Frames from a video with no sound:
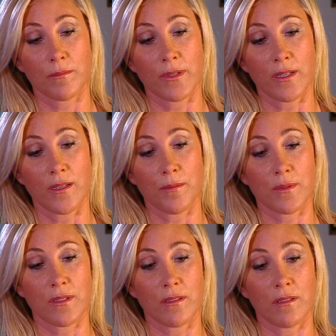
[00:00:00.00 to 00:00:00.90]

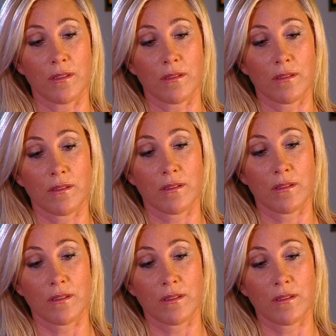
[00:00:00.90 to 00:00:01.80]
Perhaps, yeah.
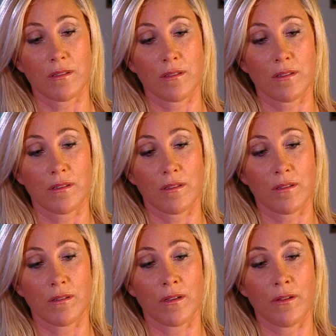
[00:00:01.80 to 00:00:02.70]

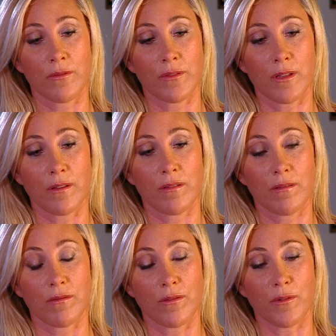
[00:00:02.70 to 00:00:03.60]
I haven't really
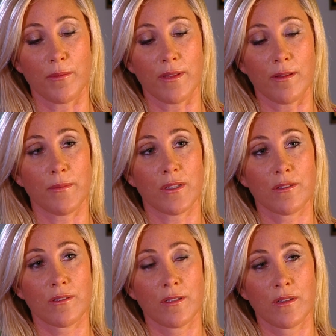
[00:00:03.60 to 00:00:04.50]
thought about that much.